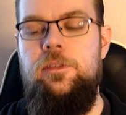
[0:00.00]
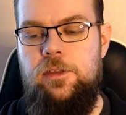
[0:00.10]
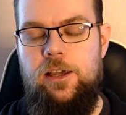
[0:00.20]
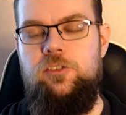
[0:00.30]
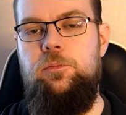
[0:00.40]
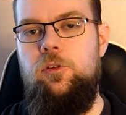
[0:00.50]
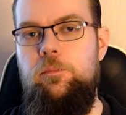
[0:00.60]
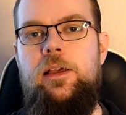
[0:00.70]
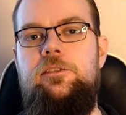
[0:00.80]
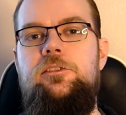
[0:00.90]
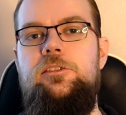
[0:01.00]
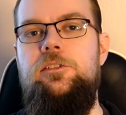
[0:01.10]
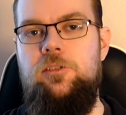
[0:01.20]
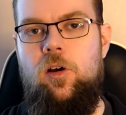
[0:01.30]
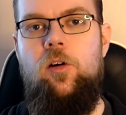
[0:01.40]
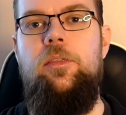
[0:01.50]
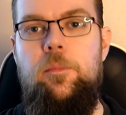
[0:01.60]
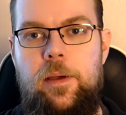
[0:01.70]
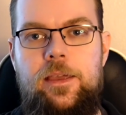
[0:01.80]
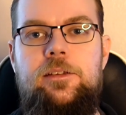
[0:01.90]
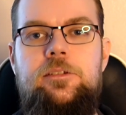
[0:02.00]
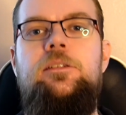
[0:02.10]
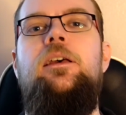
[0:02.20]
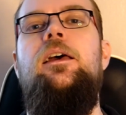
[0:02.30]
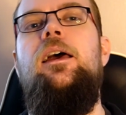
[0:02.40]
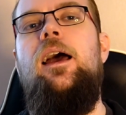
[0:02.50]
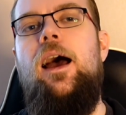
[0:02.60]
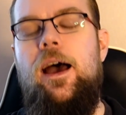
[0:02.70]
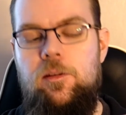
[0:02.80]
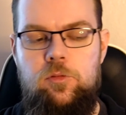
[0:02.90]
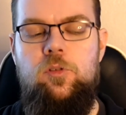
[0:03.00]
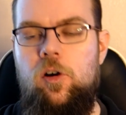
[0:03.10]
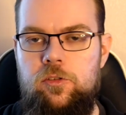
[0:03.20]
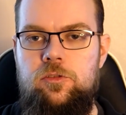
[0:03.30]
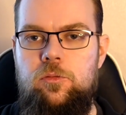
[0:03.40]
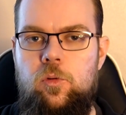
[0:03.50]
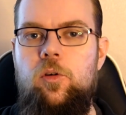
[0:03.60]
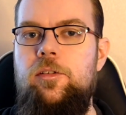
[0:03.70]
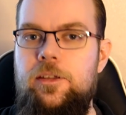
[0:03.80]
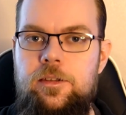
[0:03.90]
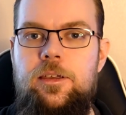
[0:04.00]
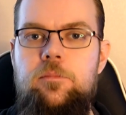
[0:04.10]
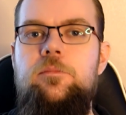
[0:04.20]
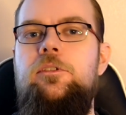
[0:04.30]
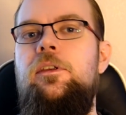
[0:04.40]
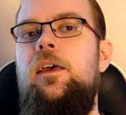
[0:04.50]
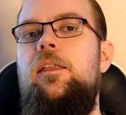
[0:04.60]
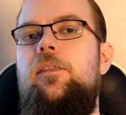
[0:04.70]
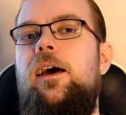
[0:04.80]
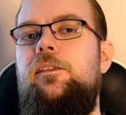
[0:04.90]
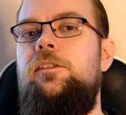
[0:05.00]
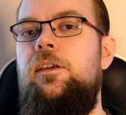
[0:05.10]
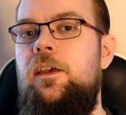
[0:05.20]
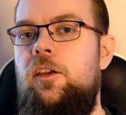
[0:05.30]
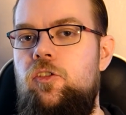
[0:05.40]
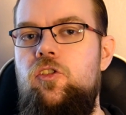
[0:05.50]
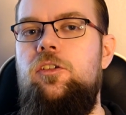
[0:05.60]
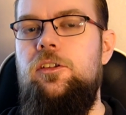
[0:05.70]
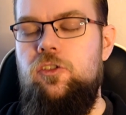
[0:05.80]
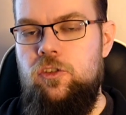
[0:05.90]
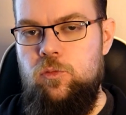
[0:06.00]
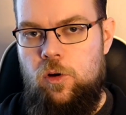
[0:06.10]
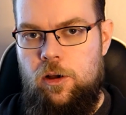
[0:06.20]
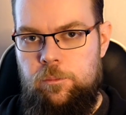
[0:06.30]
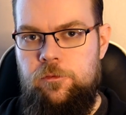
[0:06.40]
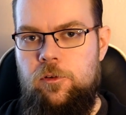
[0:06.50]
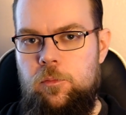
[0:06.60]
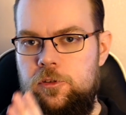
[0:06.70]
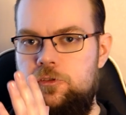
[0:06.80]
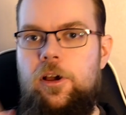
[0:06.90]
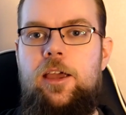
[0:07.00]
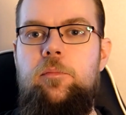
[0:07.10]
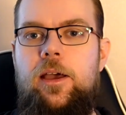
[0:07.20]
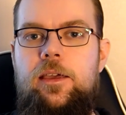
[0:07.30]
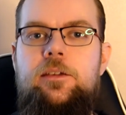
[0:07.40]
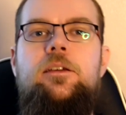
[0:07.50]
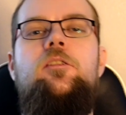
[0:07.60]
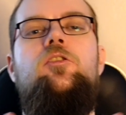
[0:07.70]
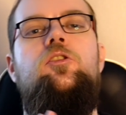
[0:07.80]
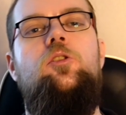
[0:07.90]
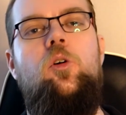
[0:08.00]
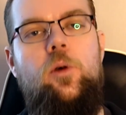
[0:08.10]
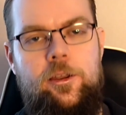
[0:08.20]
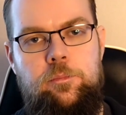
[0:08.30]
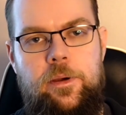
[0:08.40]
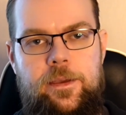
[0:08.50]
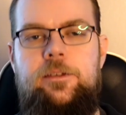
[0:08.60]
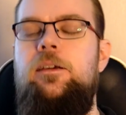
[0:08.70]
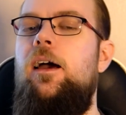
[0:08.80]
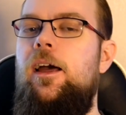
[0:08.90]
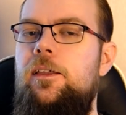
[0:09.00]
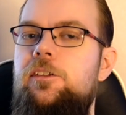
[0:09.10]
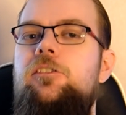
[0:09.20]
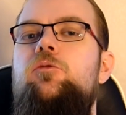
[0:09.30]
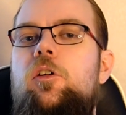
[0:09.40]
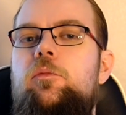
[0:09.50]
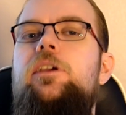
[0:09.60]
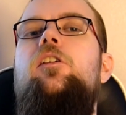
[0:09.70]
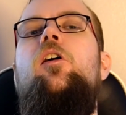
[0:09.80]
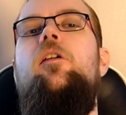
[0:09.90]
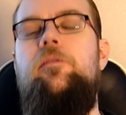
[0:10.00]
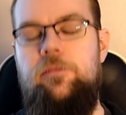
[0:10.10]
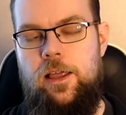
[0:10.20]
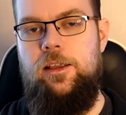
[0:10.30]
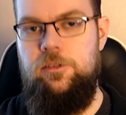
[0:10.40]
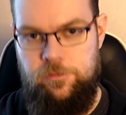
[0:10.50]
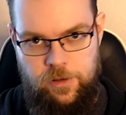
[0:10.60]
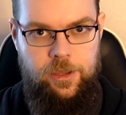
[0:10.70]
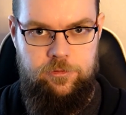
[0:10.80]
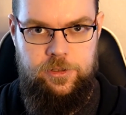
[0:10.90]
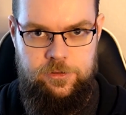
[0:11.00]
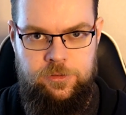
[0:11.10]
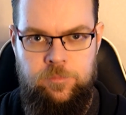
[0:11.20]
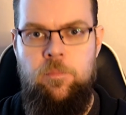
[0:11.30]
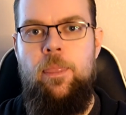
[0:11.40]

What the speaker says: dashboard messages on the bikes, and will also warn the teams that you can swap from a dry bike to a wet bike. And this is what we call flag to flag racing,